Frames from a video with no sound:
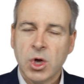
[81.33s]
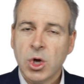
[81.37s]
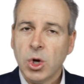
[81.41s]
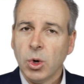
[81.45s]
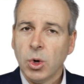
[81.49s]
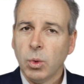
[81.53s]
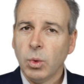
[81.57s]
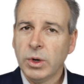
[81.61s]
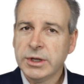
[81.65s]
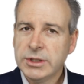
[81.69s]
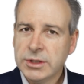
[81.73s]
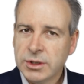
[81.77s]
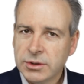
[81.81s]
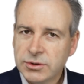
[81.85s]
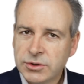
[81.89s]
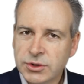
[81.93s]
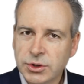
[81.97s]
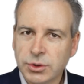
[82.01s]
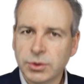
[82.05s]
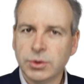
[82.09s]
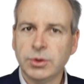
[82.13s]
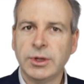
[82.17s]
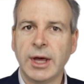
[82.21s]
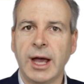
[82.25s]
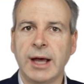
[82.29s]
When you
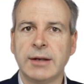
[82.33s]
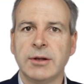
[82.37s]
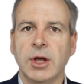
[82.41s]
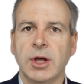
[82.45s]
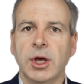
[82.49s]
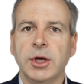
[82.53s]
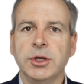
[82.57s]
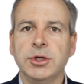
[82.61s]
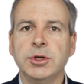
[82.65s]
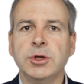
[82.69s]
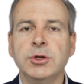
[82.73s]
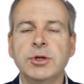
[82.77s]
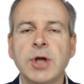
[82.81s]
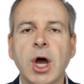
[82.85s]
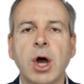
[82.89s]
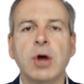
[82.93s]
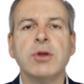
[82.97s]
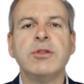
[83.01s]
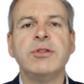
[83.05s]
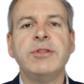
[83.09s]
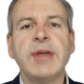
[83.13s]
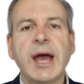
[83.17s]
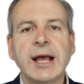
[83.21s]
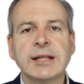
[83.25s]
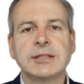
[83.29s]
do that, you know
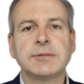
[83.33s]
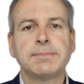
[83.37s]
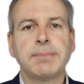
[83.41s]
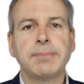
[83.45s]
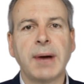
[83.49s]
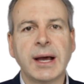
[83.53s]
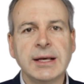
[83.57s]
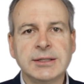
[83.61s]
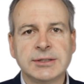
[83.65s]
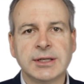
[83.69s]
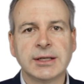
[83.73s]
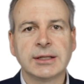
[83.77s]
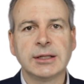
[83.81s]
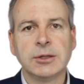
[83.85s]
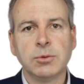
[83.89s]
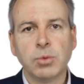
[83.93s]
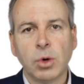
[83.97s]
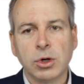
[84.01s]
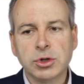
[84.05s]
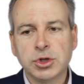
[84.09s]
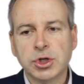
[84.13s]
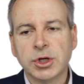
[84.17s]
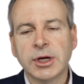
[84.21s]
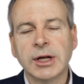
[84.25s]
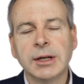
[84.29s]
that's basically
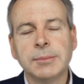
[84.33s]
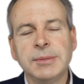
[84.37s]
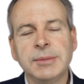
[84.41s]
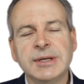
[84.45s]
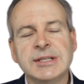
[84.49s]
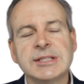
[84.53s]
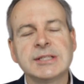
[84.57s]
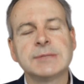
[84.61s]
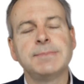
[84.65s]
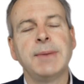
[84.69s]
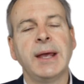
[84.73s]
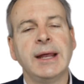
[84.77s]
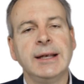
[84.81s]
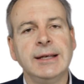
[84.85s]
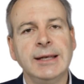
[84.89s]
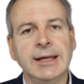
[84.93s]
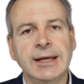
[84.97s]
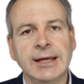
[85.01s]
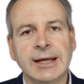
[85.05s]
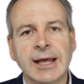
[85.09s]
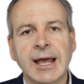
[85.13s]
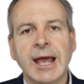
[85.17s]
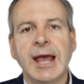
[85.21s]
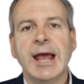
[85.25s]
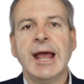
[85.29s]
what you're going to be
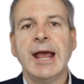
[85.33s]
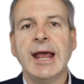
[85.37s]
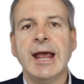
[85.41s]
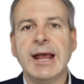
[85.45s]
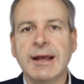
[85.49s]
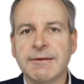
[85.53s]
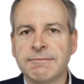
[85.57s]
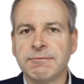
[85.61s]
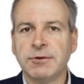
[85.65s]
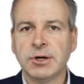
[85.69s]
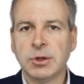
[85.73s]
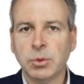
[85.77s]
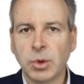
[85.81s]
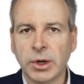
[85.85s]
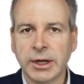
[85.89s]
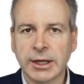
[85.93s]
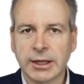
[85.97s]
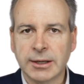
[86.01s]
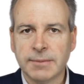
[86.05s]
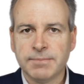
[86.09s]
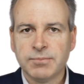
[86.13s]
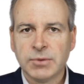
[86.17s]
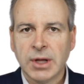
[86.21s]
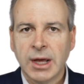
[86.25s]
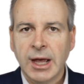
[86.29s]
spending every week.